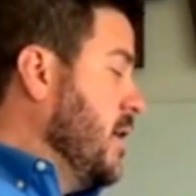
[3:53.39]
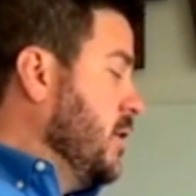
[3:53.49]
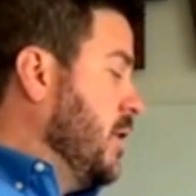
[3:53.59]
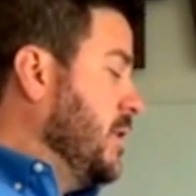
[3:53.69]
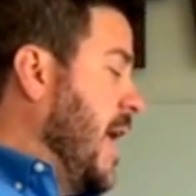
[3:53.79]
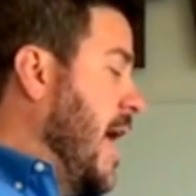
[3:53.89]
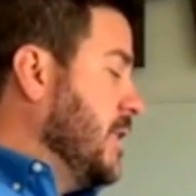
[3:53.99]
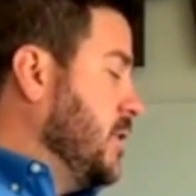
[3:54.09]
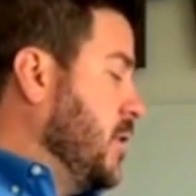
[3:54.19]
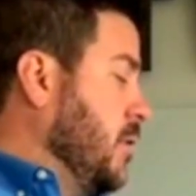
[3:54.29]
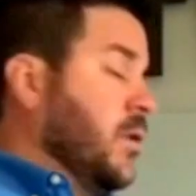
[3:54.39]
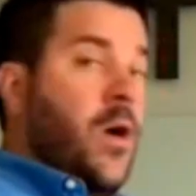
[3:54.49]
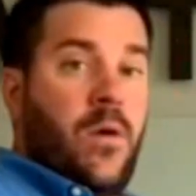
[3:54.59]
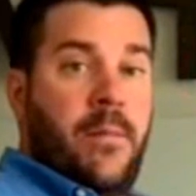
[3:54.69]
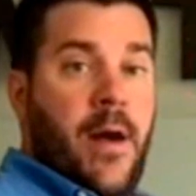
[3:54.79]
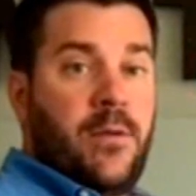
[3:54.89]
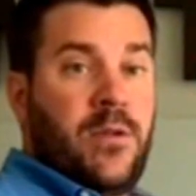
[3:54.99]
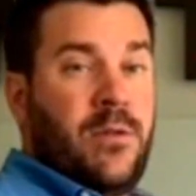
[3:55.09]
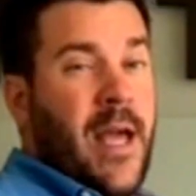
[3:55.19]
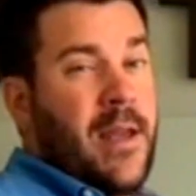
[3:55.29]
So this adds to your loan amount.
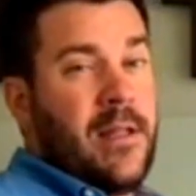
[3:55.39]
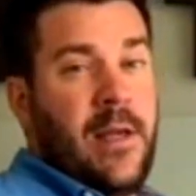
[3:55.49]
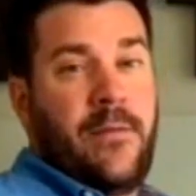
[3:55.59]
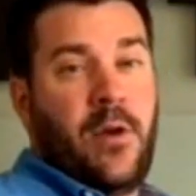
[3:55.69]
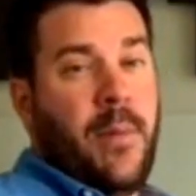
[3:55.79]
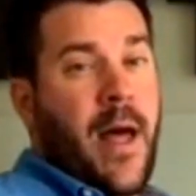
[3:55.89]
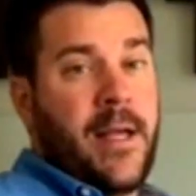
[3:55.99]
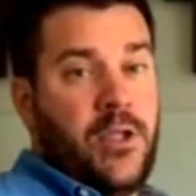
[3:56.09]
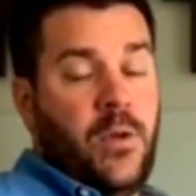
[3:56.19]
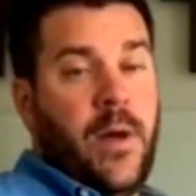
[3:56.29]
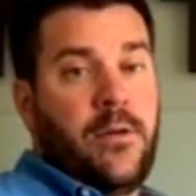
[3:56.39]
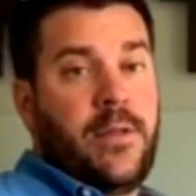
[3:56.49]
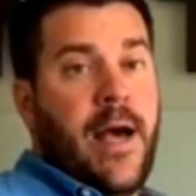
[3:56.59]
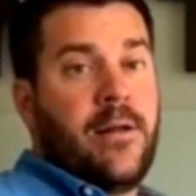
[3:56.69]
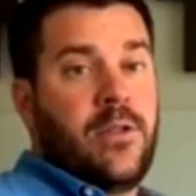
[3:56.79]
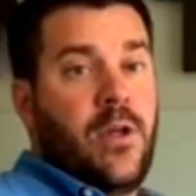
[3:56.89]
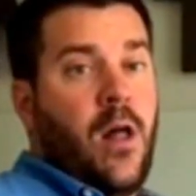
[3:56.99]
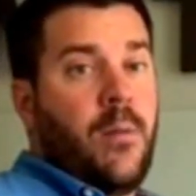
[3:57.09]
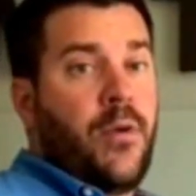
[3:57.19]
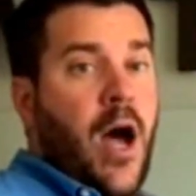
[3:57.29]
So technically, if you're buying a
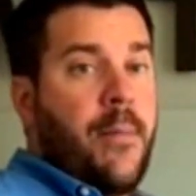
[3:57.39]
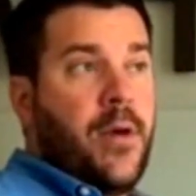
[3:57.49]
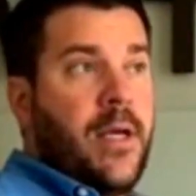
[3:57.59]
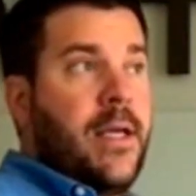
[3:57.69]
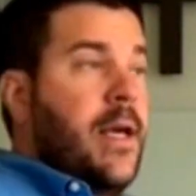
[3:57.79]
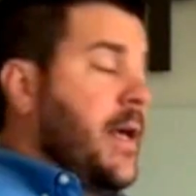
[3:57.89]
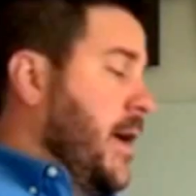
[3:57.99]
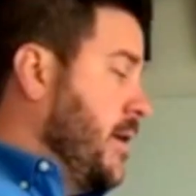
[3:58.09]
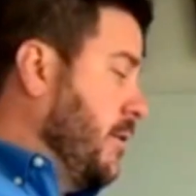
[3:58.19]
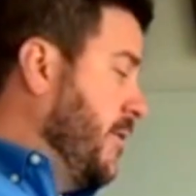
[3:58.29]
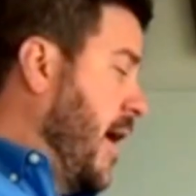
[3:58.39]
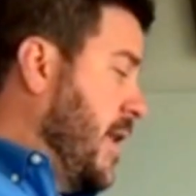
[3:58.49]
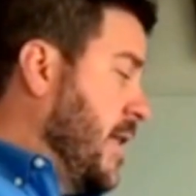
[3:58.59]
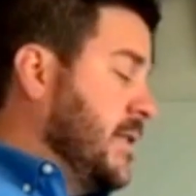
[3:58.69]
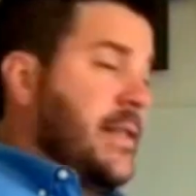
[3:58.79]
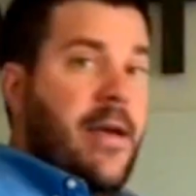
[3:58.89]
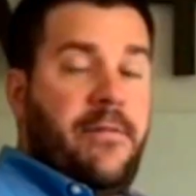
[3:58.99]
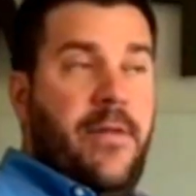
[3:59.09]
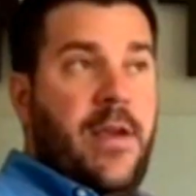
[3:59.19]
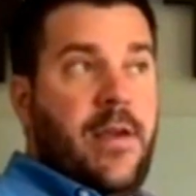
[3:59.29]
$200,000 property and you're financing
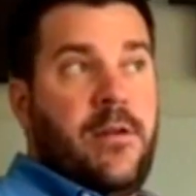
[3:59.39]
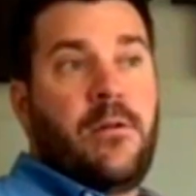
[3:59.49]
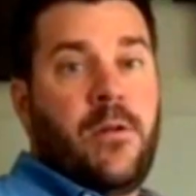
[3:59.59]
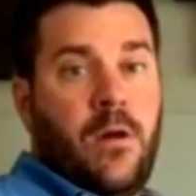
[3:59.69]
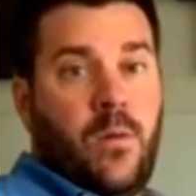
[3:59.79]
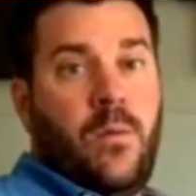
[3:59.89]
that fee, and your loan